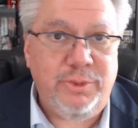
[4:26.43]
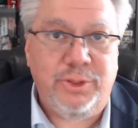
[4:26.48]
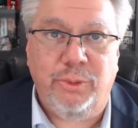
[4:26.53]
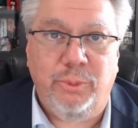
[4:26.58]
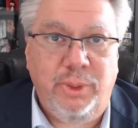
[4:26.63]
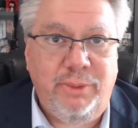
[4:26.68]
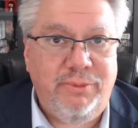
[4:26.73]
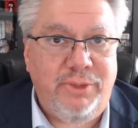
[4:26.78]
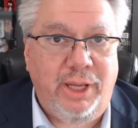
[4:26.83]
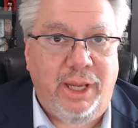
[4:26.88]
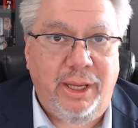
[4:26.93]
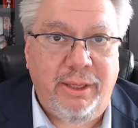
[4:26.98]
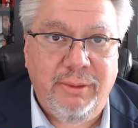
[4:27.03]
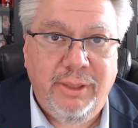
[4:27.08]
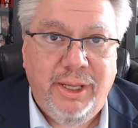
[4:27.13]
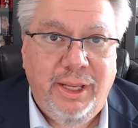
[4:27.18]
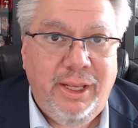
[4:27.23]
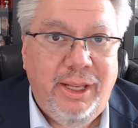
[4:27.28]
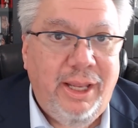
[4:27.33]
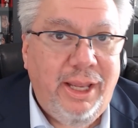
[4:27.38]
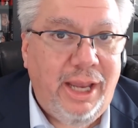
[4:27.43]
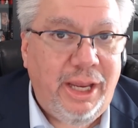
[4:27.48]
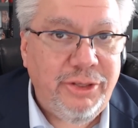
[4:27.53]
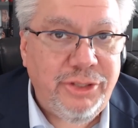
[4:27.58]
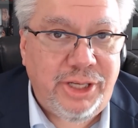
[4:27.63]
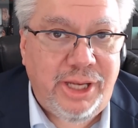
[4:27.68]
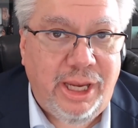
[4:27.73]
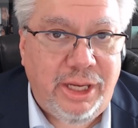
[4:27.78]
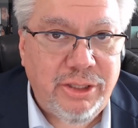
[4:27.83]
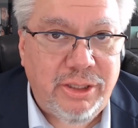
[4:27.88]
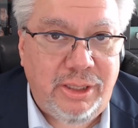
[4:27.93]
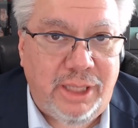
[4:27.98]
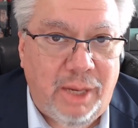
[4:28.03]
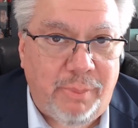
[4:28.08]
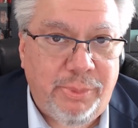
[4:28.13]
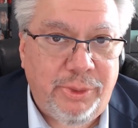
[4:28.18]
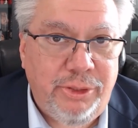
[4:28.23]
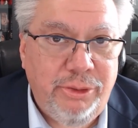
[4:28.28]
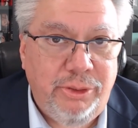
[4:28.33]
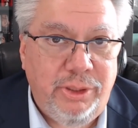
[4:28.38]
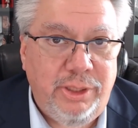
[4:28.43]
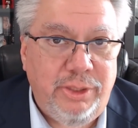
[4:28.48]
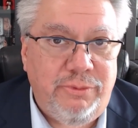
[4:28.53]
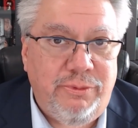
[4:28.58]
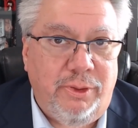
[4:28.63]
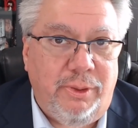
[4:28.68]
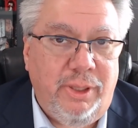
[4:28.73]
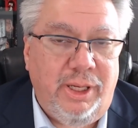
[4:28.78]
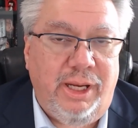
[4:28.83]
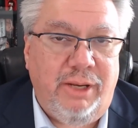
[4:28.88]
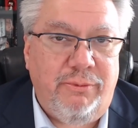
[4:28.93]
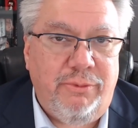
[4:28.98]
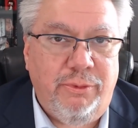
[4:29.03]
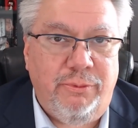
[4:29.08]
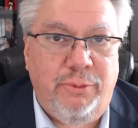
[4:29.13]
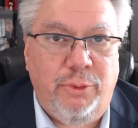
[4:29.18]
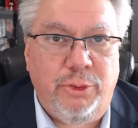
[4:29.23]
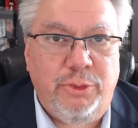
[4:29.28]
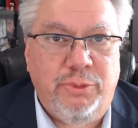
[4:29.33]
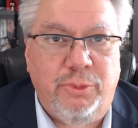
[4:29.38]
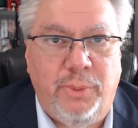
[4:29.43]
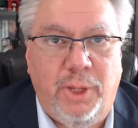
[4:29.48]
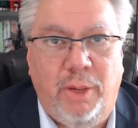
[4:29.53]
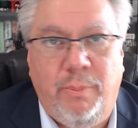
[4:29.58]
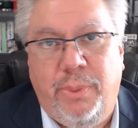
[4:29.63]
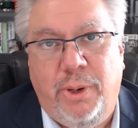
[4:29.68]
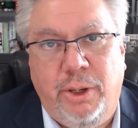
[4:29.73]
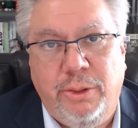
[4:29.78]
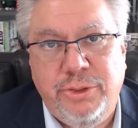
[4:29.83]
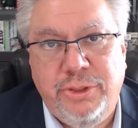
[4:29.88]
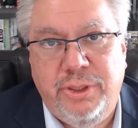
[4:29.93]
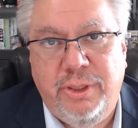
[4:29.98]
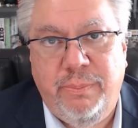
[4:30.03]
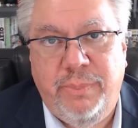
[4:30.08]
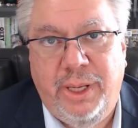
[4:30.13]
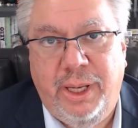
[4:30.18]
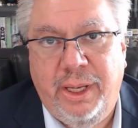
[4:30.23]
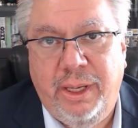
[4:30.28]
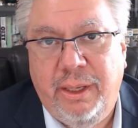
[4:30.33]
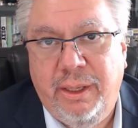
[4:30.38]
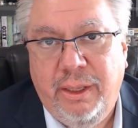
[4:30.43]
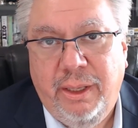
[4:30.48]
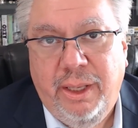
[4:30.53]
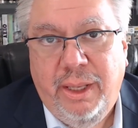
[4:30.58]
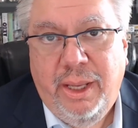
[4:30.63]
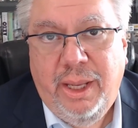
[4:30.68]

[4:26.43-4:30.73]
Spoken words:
So we've got educational opportunities for folks from all parts of the bank.